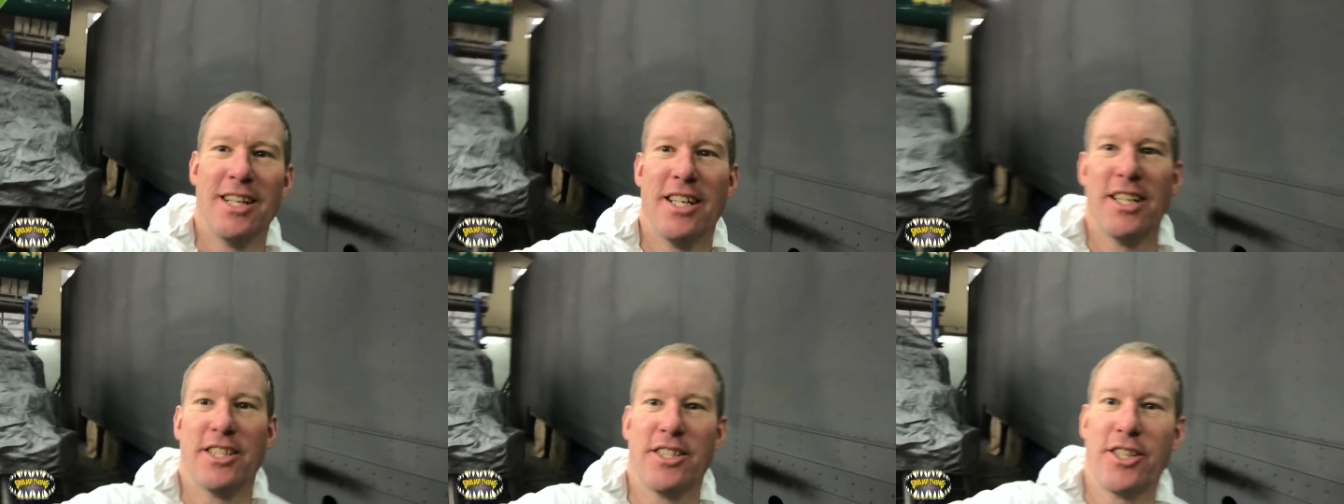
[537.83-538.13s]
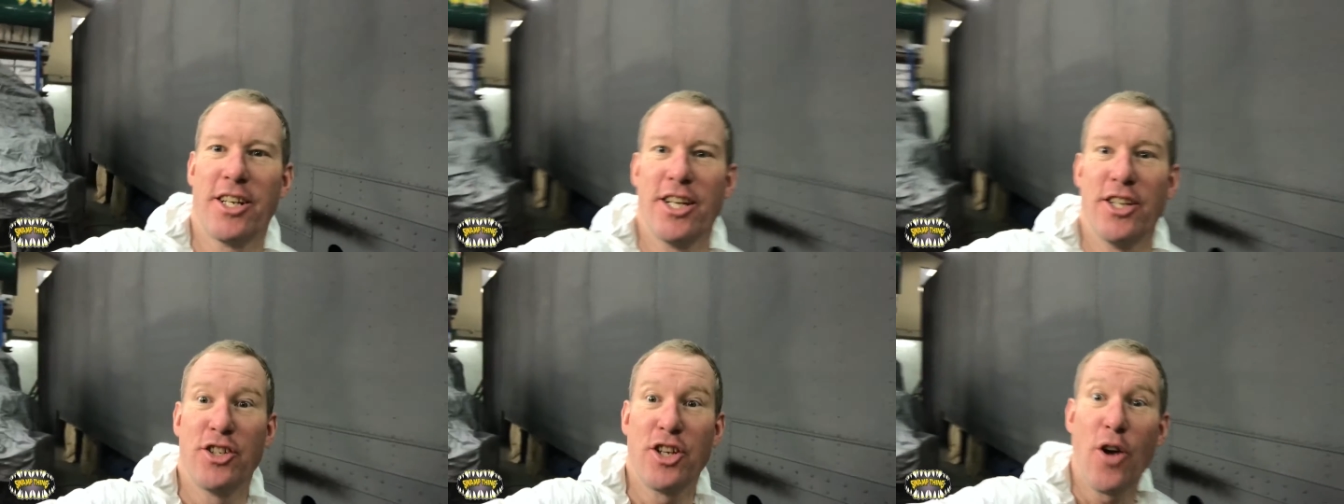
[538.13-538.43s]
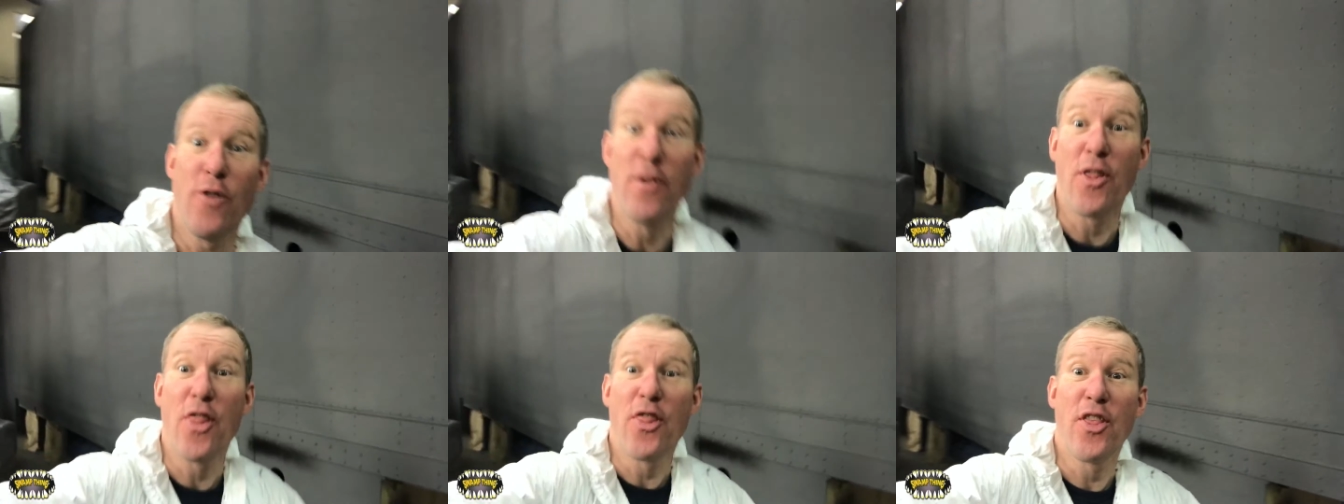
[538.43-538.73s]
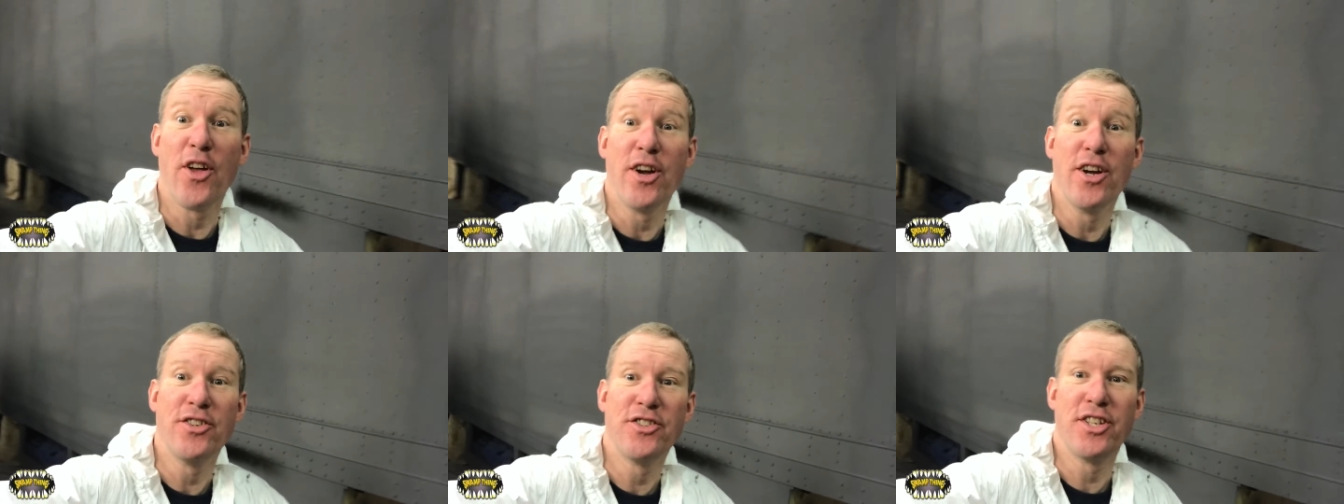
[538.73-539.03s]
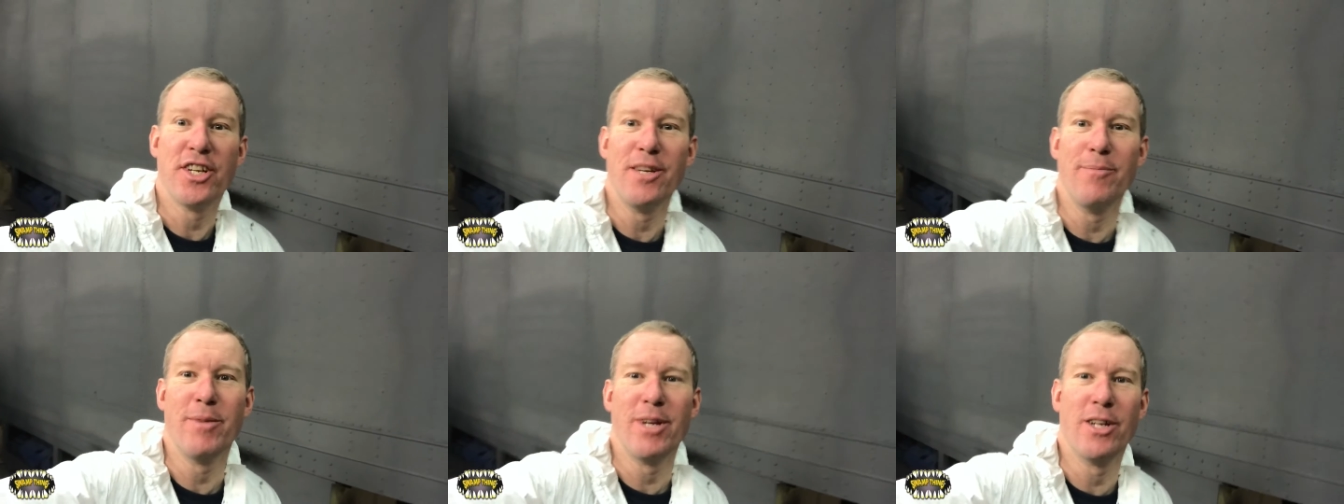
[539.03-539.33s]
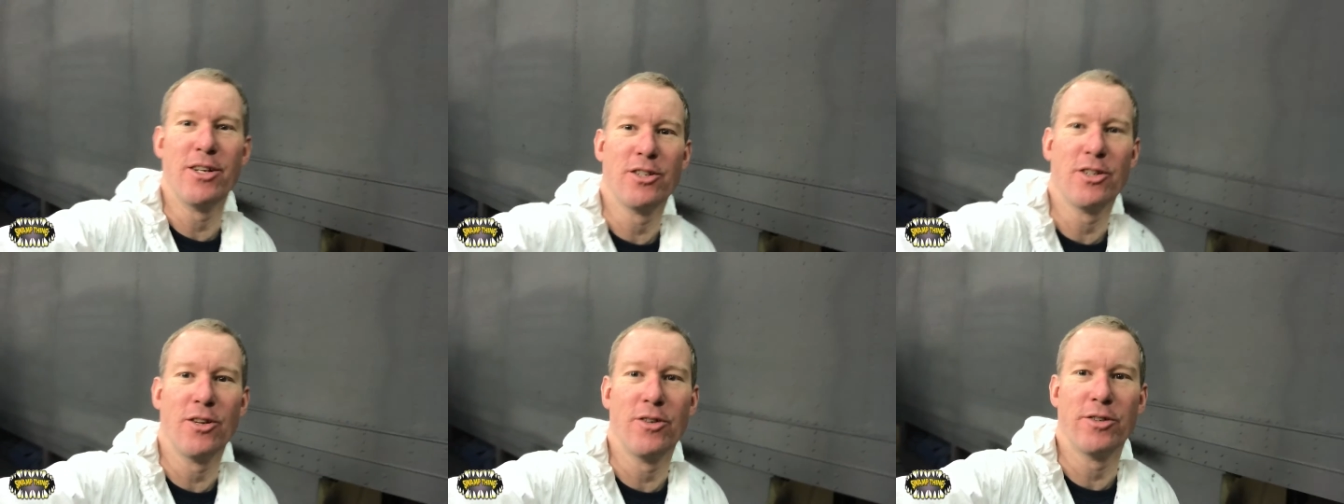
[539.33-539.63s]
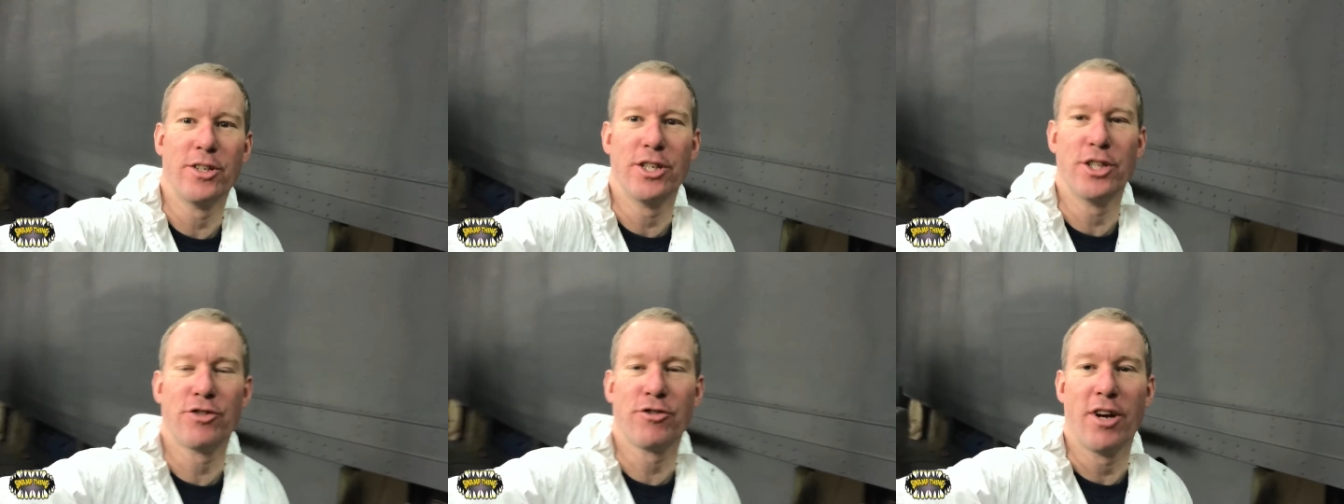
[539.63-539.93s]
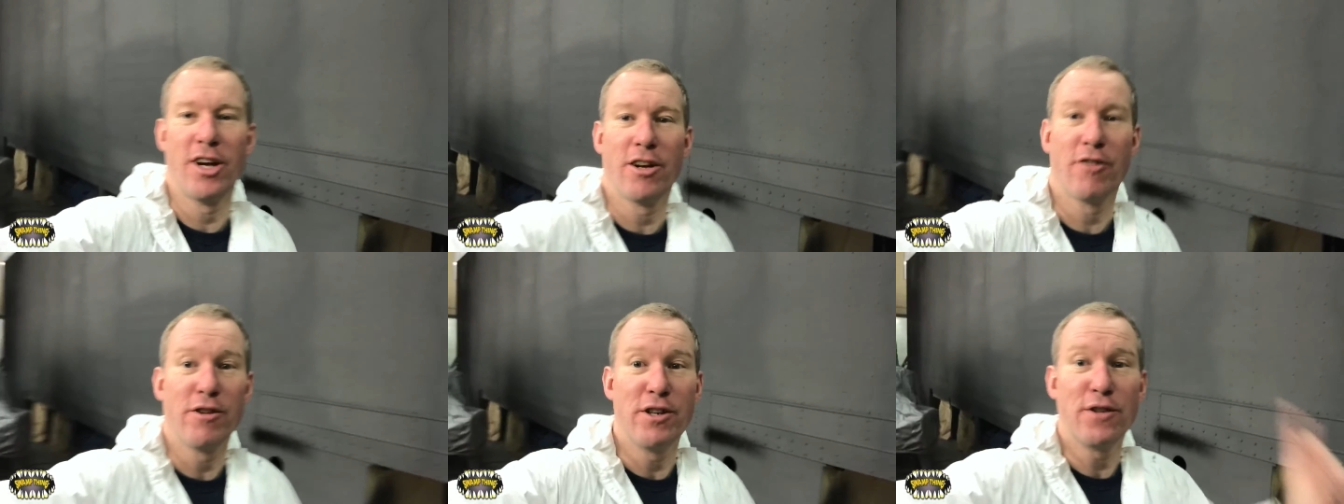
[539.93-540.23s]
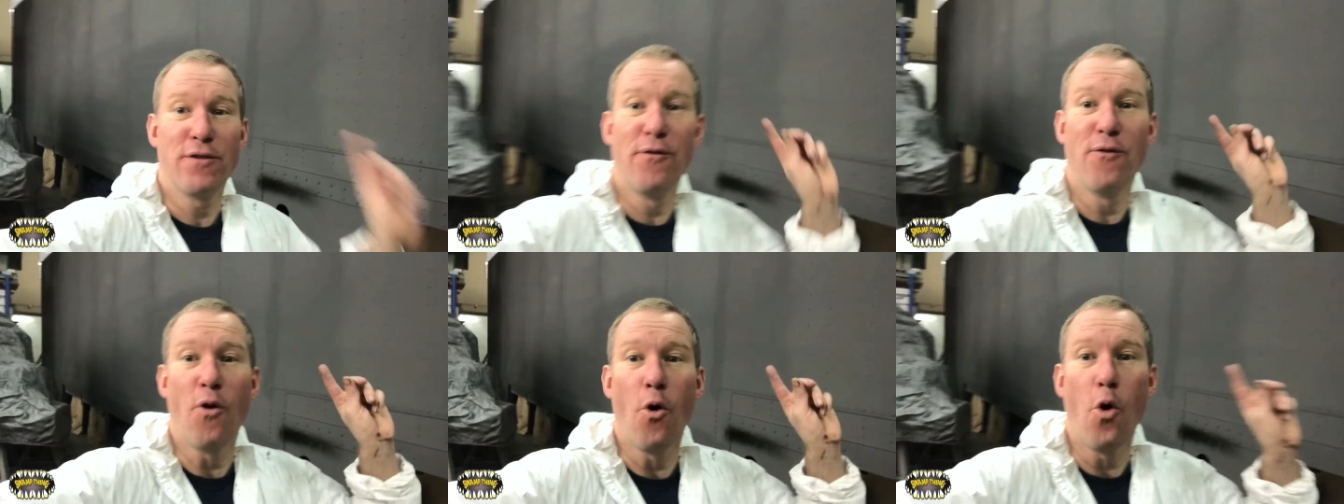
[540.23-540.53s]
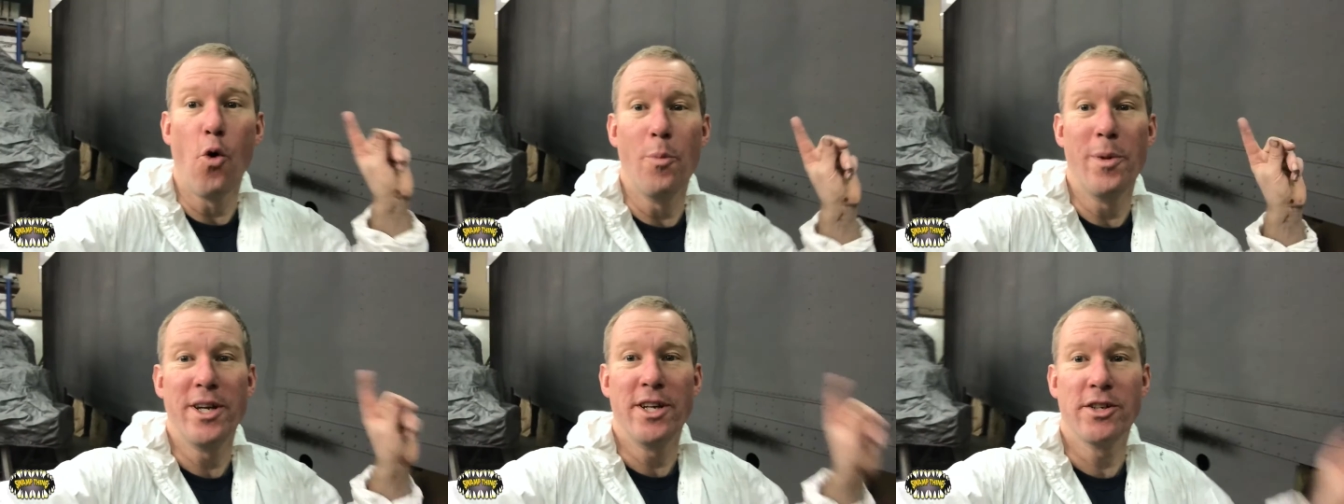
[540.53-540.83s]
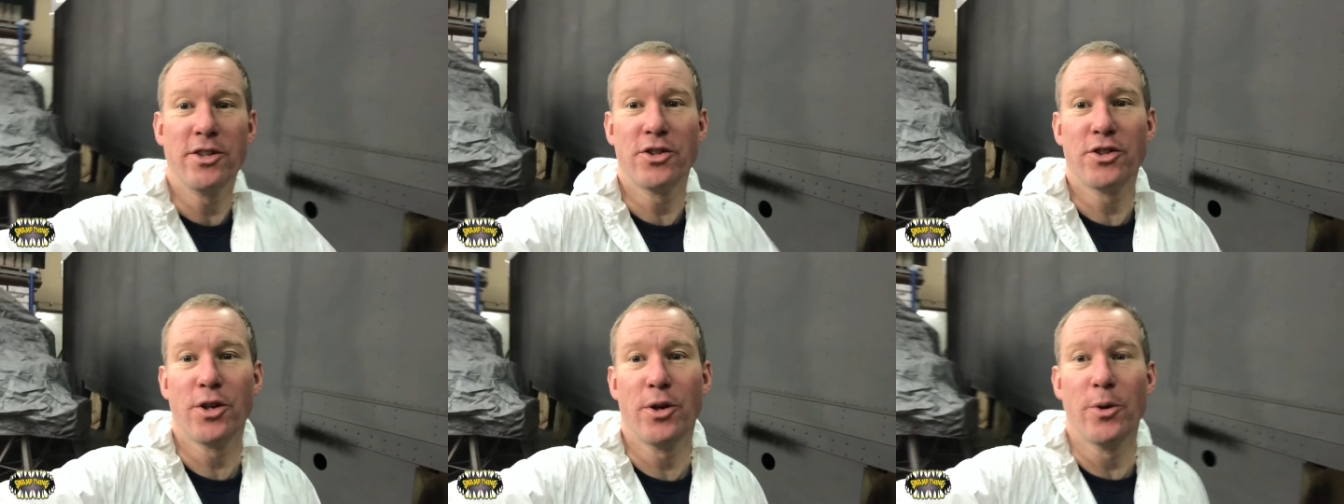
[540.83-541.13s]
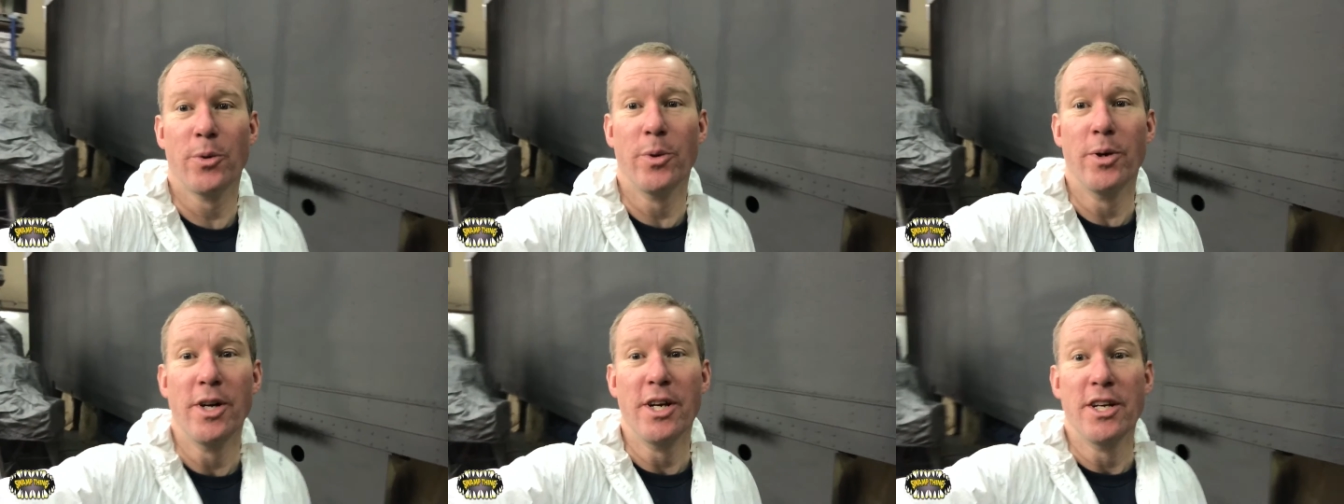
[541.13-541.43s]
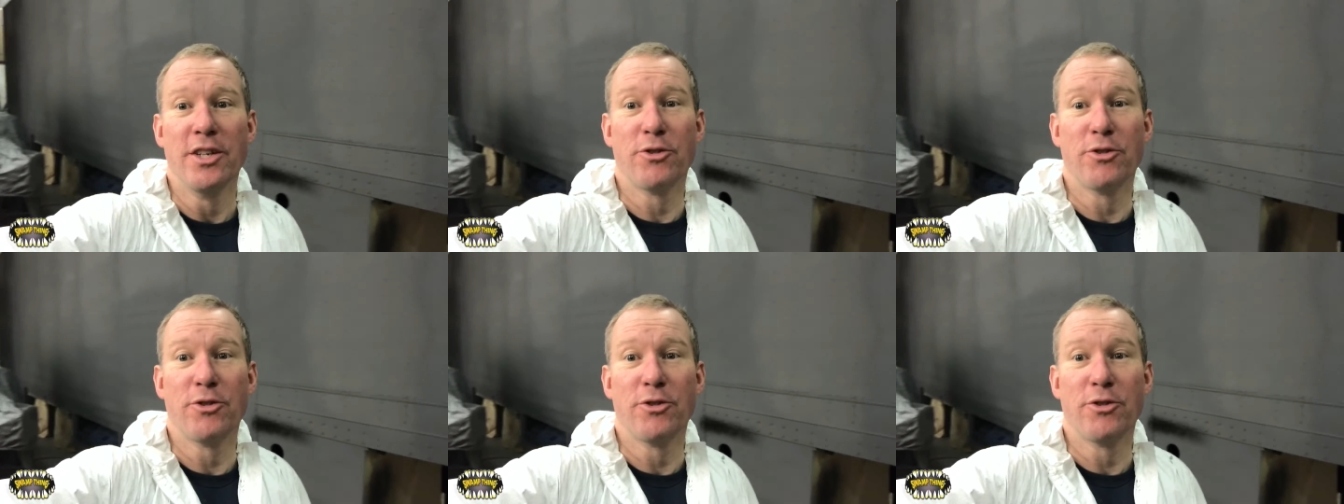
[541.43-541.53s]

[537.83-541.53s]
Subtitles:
So that's over 13 metres long, this trailer. It's 4 metres tall.